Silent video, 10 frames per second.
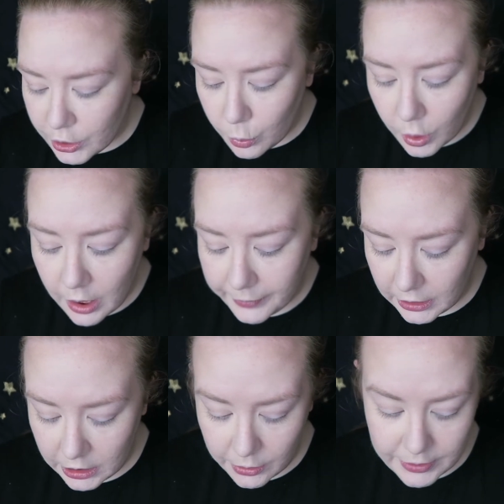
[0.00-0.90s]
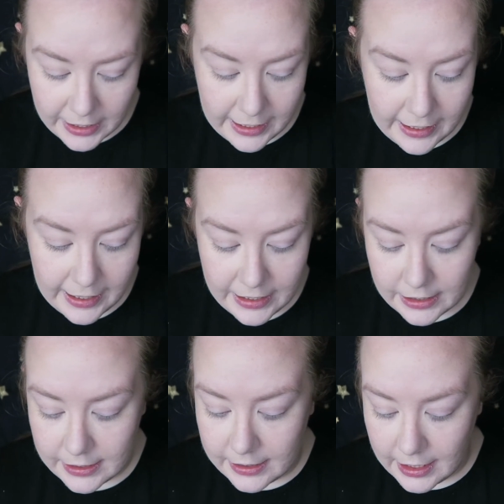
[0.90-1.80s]
So the one I'm going to use here
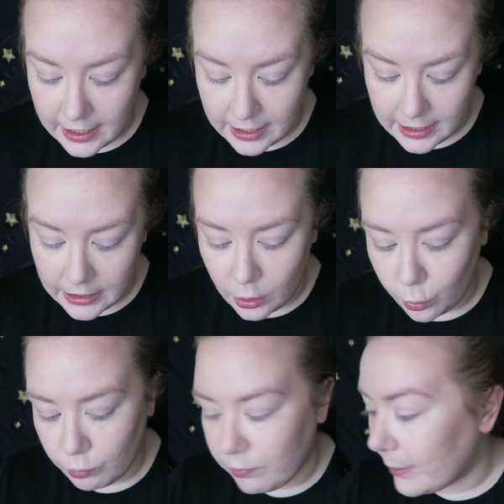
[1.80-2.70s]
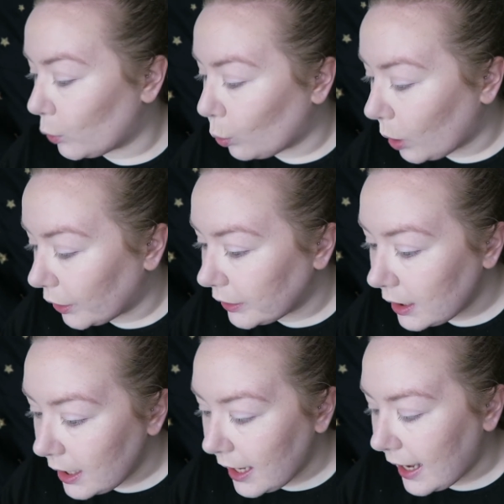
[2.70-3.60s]
is an old Rimmel one,
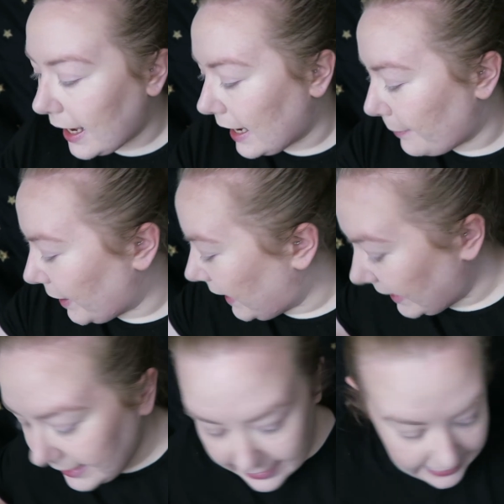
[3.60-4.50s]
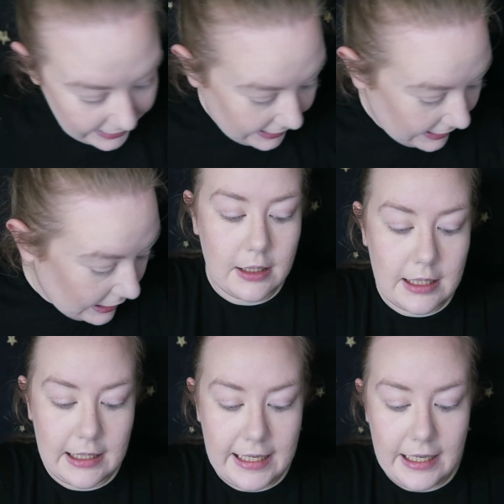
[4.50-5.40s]
but in the
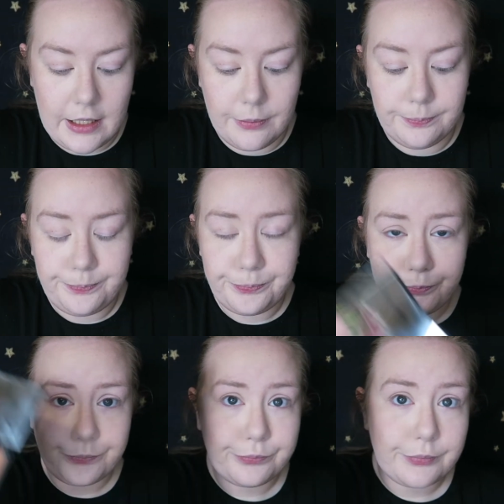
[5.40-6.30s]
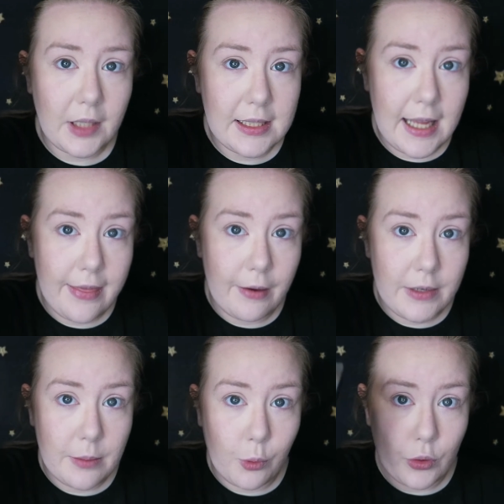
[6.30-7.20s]
Sleek set there
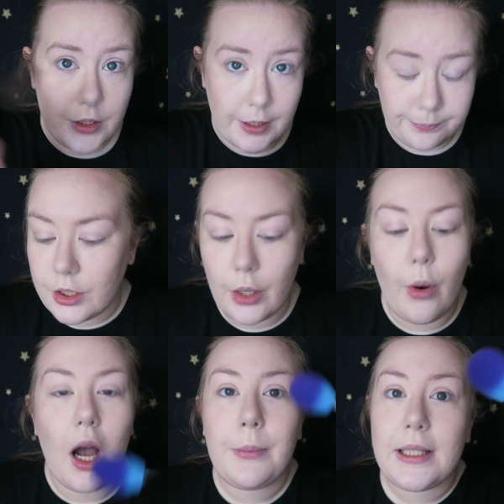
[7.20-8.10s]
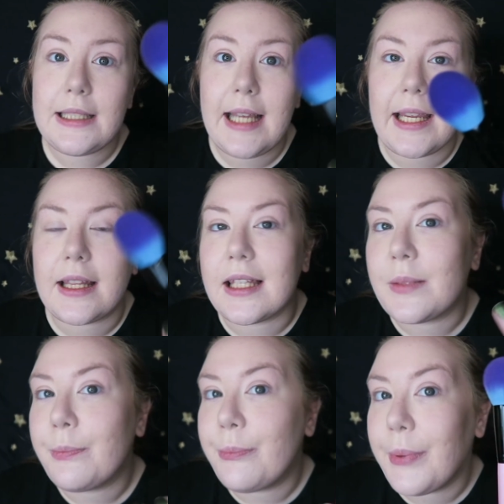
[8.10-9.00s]
is a bronzer. So I'm going to take this
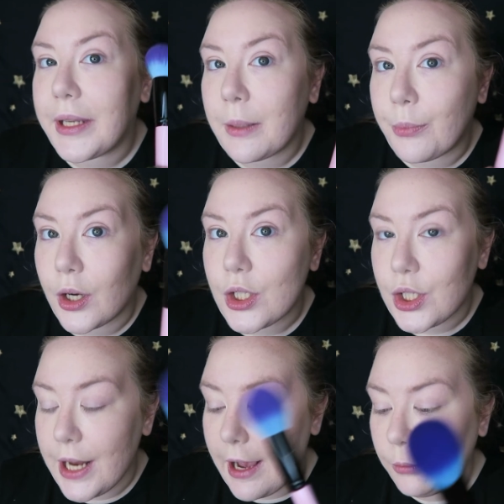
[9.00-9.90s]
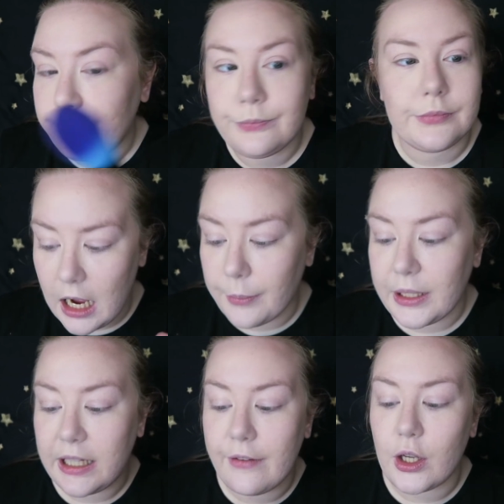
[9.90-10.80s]
bigger brush now. I'm going
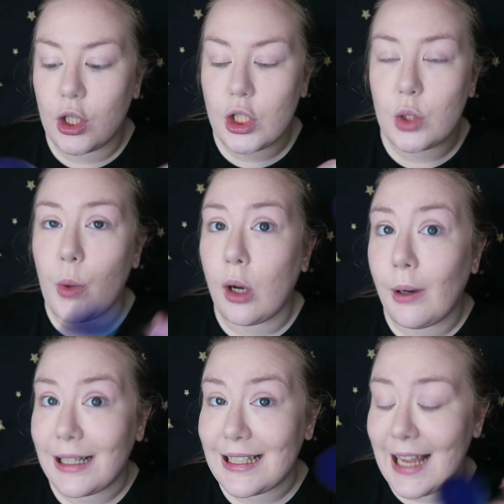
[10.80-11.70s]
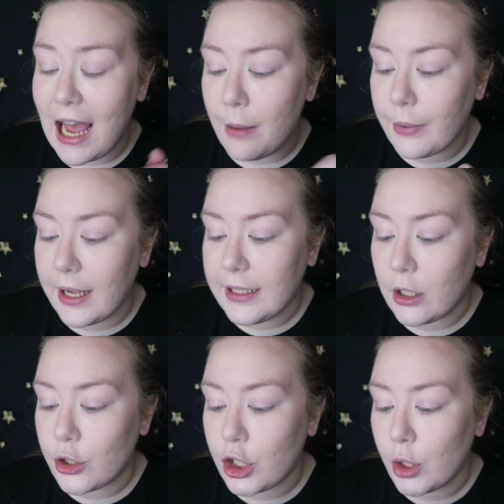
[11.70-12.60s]
to give it a good swirl and a tap, and then
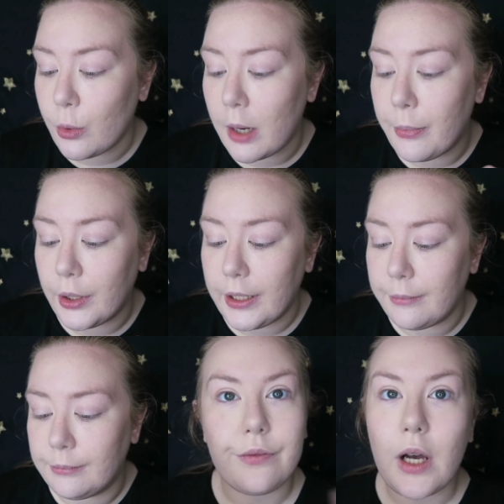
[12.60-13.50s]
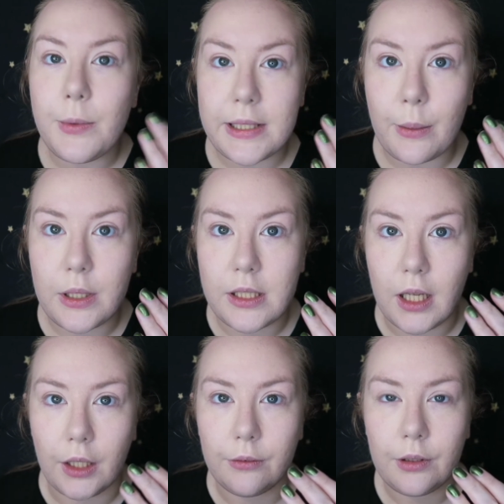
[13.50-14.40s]
I'll show you where I put it. If I was out in the
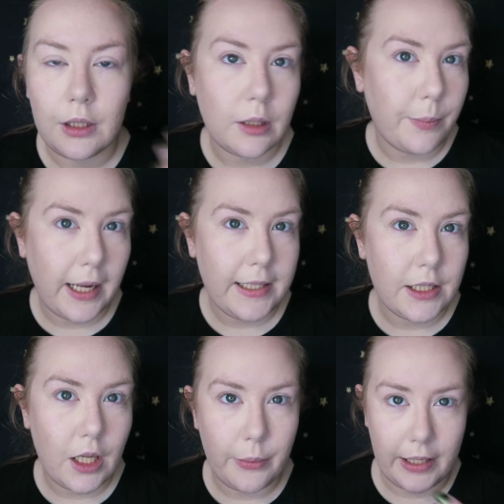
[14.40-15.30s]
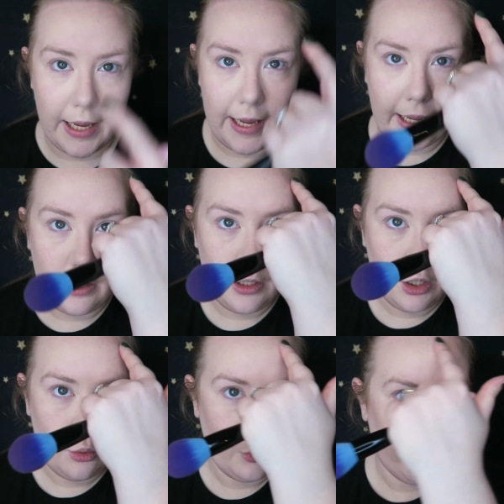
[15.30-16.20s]
sun, the places I would get hit
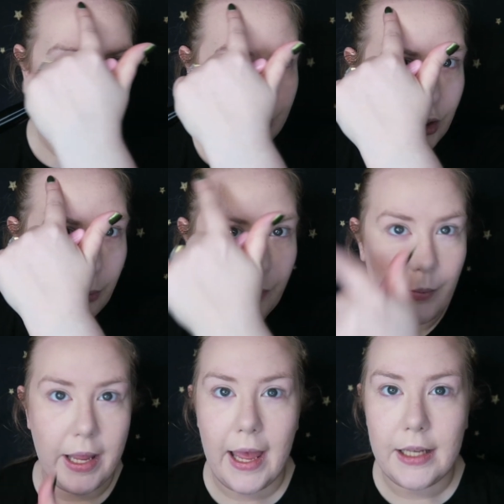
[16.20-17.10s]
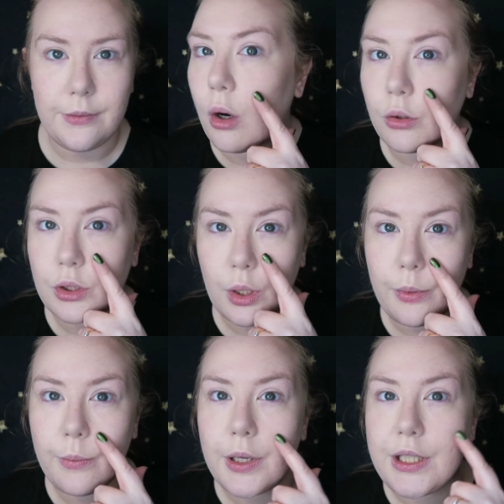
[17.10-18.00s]
would be the top of my head, on top
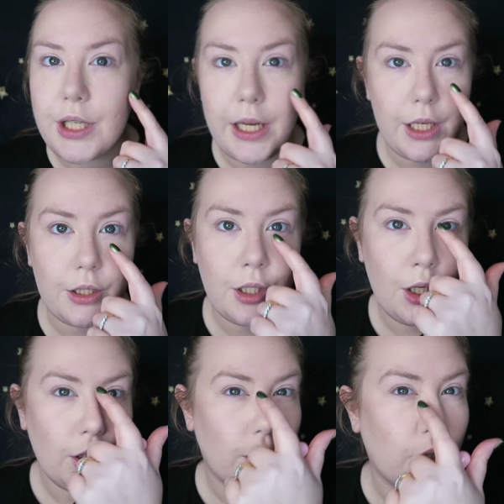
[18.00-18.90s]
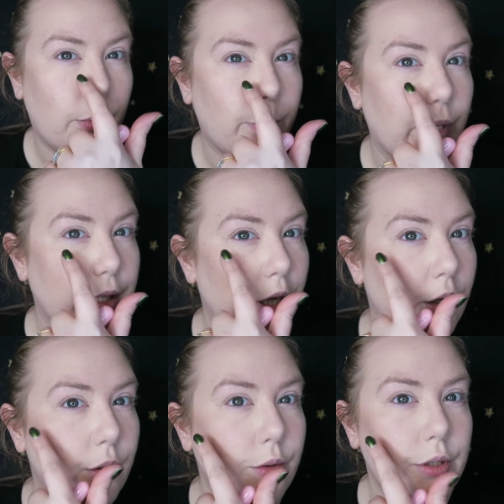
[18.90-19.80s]
of my cheeks, top of my
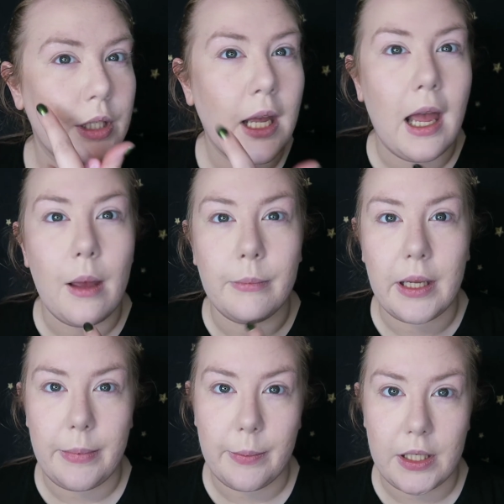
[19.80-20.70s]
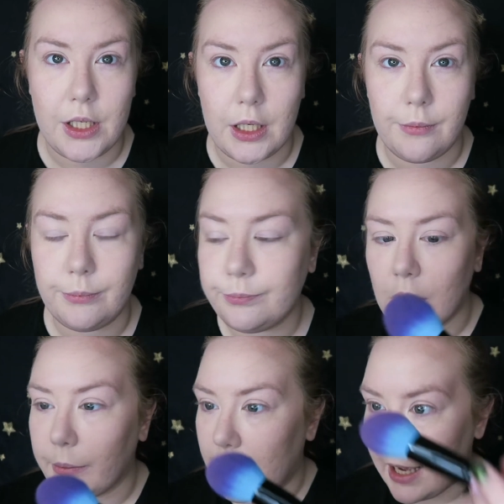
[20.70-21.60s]
nose, and maybe my chin. So
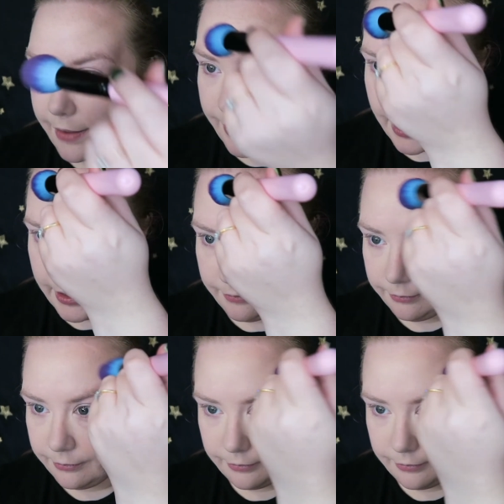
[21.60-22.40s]
I'm going to add that in.